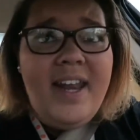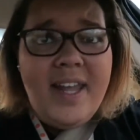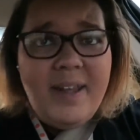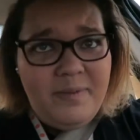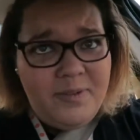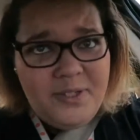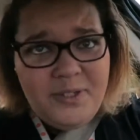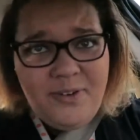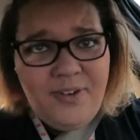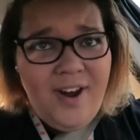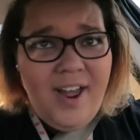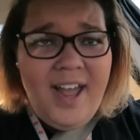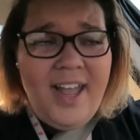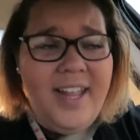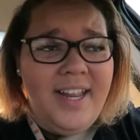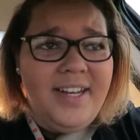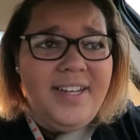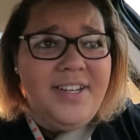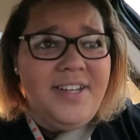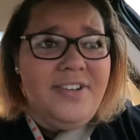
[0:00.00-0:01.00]
I'm
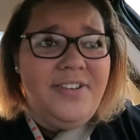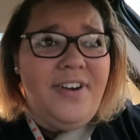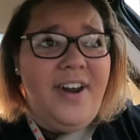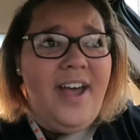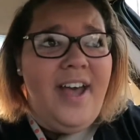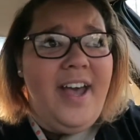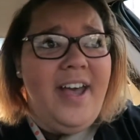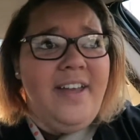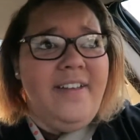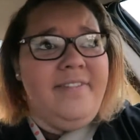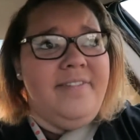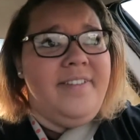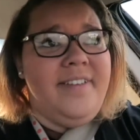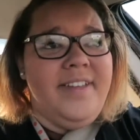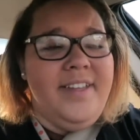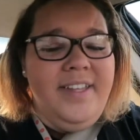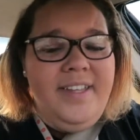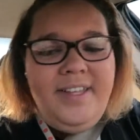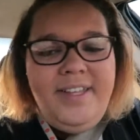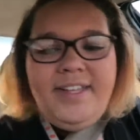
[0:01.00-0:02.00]
trying to drive
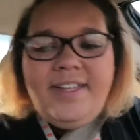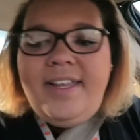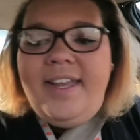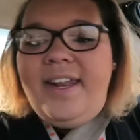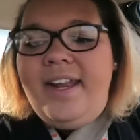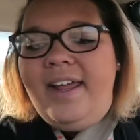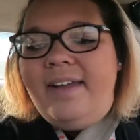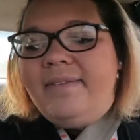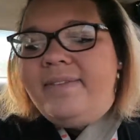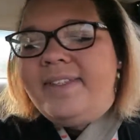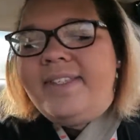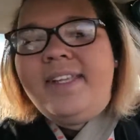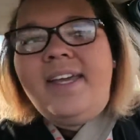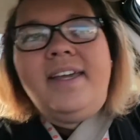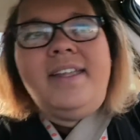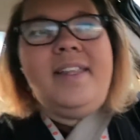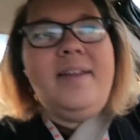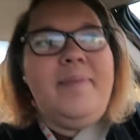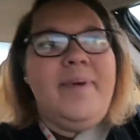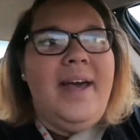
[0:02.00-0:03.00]
and I'm
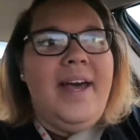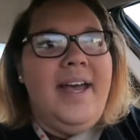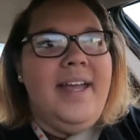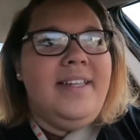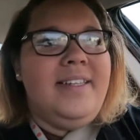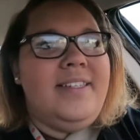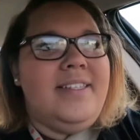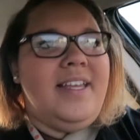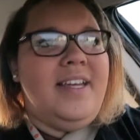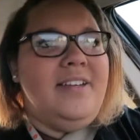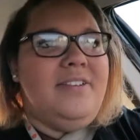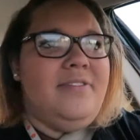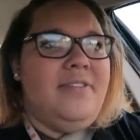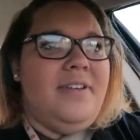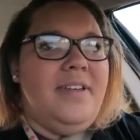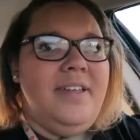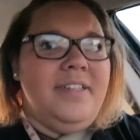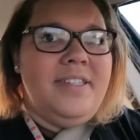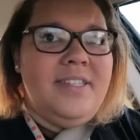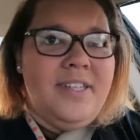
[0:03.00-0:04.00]
slightly behind
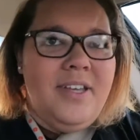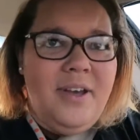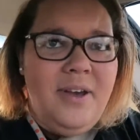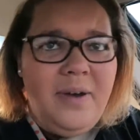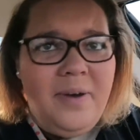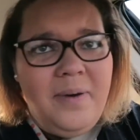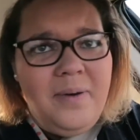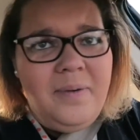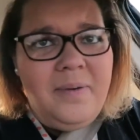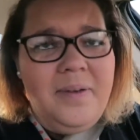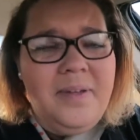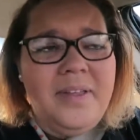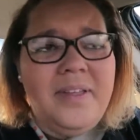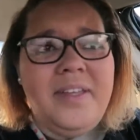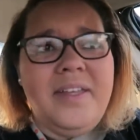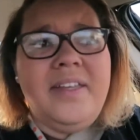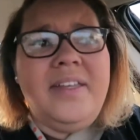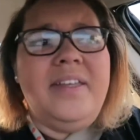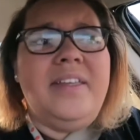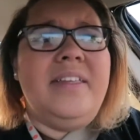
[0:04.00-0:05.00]
schedule. So,
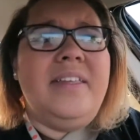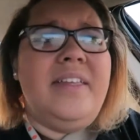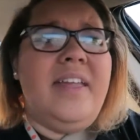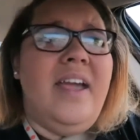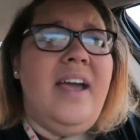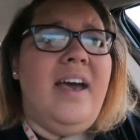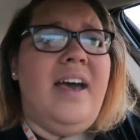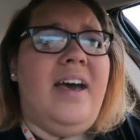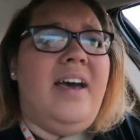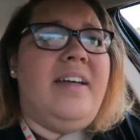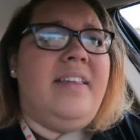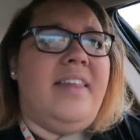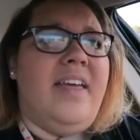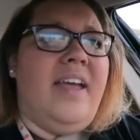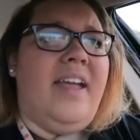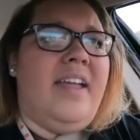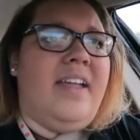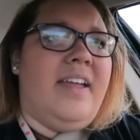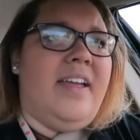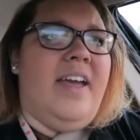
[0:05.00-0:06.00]
yeah,
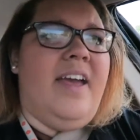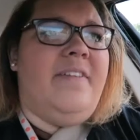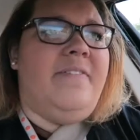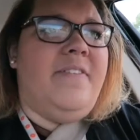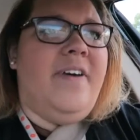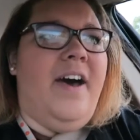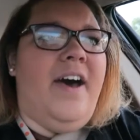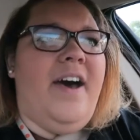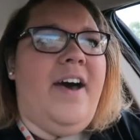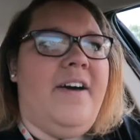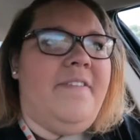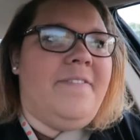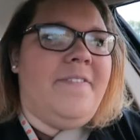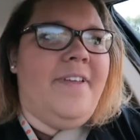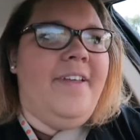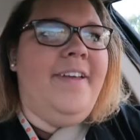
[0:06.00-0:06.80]
like, F off.